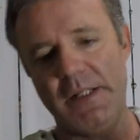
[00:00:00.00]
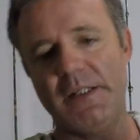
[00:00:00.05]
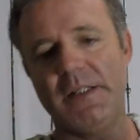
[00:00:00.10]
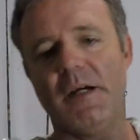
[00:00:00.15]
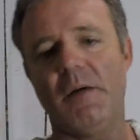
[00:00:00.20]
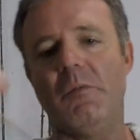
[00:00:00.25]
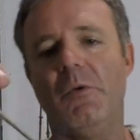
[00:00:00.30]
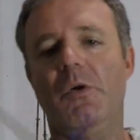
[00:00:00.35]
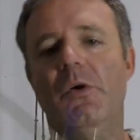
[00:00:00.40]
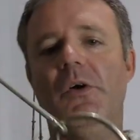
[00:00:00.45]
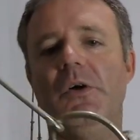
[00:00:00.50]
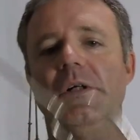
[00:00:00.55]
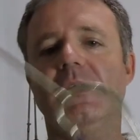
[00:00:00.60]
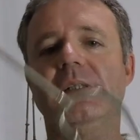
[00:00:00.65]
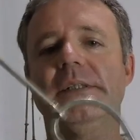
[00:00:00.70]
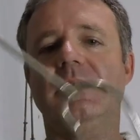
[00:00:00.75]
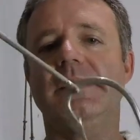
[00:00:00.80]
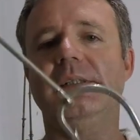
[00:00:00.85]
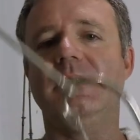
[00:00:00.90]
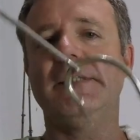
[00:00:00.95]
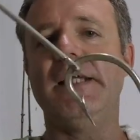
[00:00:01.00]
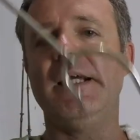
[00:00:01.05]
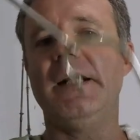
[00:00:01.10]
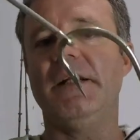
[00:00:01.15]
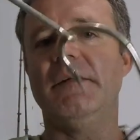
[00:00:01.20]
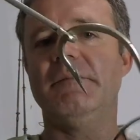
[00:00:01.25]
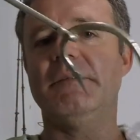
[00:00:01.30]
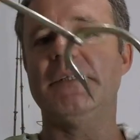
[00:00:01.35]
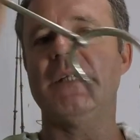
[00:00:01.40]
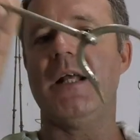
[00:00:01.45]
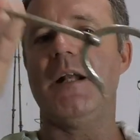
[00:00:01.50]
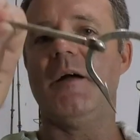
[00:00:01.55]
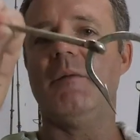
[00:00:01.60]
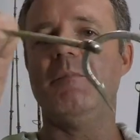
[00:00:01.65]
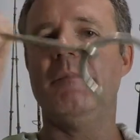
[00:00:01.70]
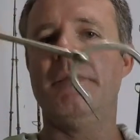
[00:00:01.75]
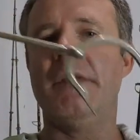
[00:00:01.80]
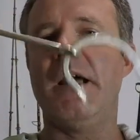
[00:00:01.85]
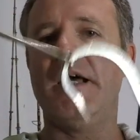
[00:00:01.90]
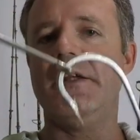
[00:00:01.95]
double hooks tandem
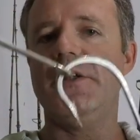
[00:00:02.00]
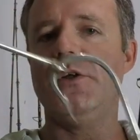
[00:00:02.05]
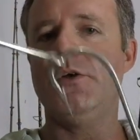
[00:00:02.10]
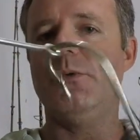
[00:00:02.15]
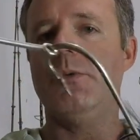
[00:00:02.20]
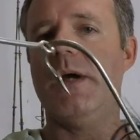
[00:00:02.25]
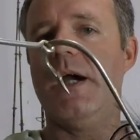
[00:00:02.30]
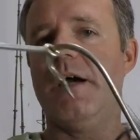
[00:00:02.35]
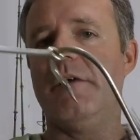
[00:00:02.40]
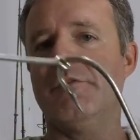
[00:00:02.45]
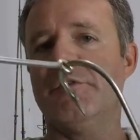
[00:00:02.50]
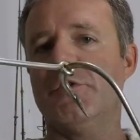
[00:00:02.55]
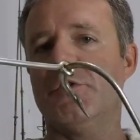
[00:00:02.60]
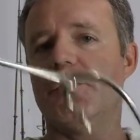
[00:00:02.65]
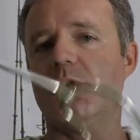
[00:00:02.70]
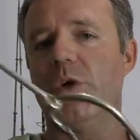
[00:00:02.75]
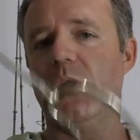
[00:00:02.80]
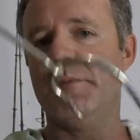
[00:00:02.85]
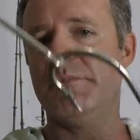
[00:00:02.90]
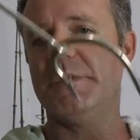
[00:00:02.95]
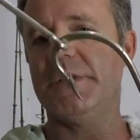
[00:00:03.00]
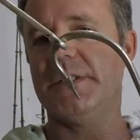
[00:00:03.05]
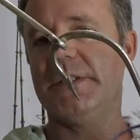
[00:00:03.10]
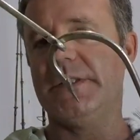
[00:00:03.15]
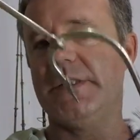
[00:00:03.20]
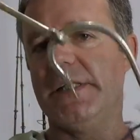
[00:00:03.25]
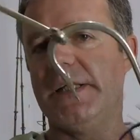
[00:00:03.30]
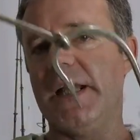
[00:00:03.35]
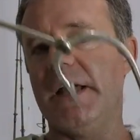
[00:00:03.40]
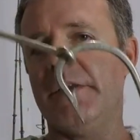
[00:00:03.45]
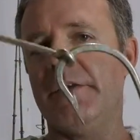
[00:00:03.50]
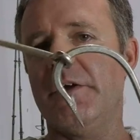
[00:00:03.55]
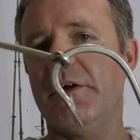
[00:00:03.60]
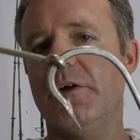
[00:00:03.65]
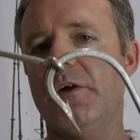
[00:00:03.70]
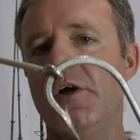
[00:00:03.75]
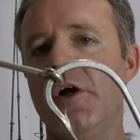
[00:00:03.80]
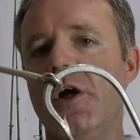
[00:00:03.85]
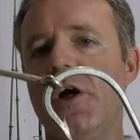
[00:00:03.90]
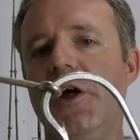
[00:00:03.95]
setup that you have crimped
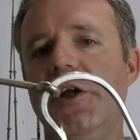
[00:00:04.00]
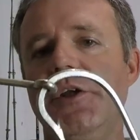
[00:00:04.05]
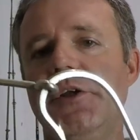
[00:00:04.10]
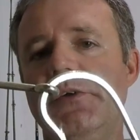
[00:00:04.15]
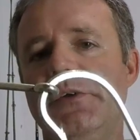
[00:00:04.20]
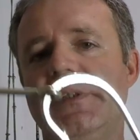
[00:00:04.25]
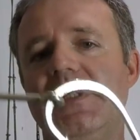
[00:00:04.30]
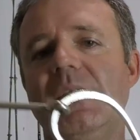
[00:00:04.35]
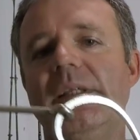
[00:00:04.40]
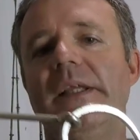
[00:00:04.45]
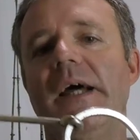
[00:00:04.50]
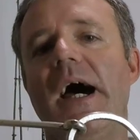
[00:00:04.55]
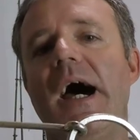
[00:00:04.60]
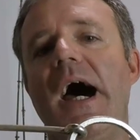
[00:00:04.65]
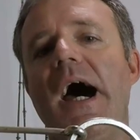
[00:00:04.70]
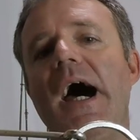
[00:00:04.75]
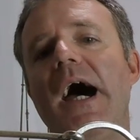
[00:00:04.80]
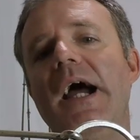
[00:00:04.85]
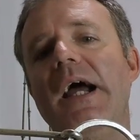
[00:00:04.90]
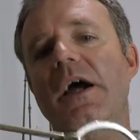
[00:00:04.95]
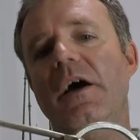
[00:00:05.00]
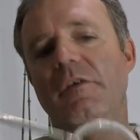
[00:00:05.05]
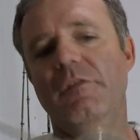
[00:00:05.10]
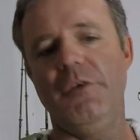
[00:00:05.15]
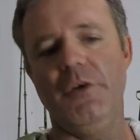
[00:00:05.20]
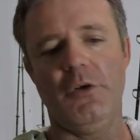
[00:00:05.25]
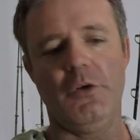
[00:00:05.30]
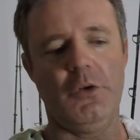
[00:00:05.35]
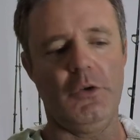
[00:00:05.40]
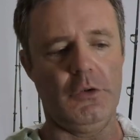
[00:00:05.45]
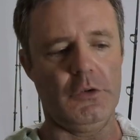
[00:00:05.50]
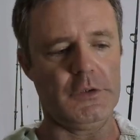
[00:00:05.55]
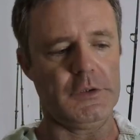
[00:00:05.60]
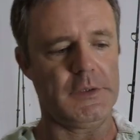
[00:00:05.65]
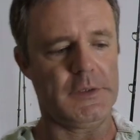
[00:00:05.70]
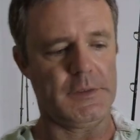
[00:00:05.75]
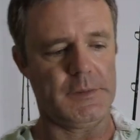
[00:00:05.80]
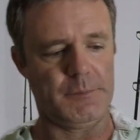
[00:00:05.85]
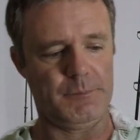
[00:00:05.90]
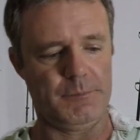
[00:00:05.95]
together using the eye of your
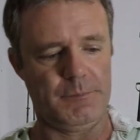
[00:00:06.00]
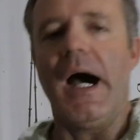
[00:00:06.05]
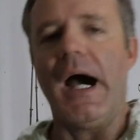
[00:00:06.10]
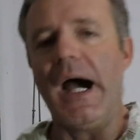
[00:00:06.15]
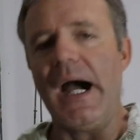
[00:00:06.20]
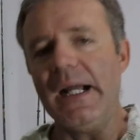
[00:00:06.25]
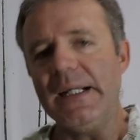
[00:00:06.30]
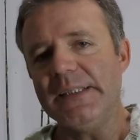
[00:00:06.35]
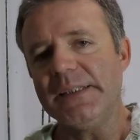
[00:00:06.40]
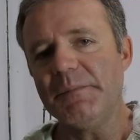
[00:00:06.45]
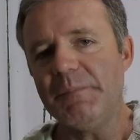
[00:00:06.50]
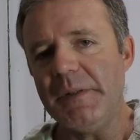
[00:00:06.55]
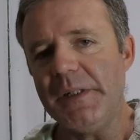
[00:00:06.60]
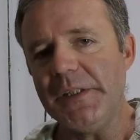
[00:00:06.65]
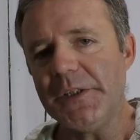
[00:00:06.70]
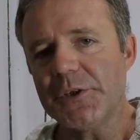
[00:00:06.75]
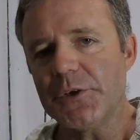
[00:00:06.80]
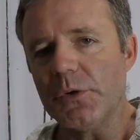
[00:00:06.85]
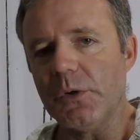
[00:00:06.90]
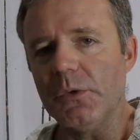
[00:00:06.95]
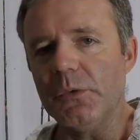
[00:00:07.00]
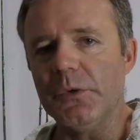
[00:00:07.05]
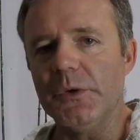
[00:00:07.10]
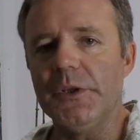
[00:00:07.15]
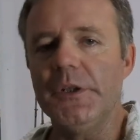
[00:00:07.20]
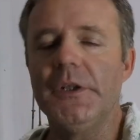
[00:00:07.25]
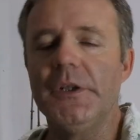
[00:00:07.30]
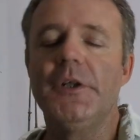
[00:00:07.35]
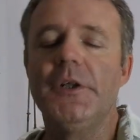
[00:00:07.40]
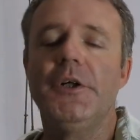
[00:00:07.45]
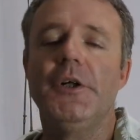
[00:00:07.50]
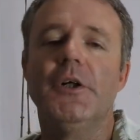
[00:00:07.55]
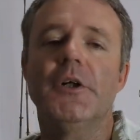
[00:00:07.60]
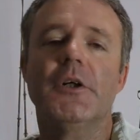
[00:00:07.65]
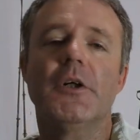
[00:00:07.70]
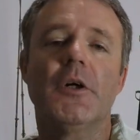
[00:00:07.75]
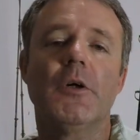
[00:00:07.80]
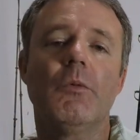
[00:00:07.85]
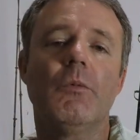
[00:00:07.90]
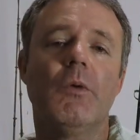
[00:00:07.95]
hooks. High speed trolling, you're
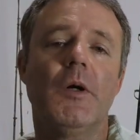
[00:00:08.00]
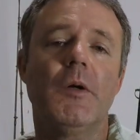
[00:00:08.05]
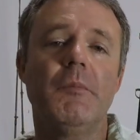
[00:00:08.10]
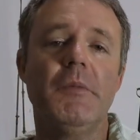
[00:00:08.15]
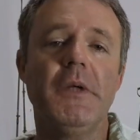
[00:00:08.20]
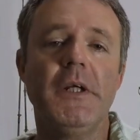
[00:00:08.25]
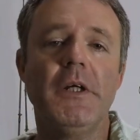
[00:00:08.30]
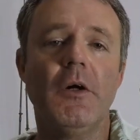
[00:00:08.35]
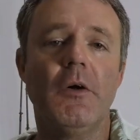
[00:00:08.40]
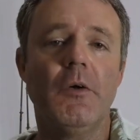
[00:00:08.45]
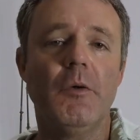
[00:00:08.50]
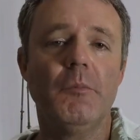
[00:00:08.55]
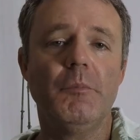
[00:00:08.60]
gonna wanna be going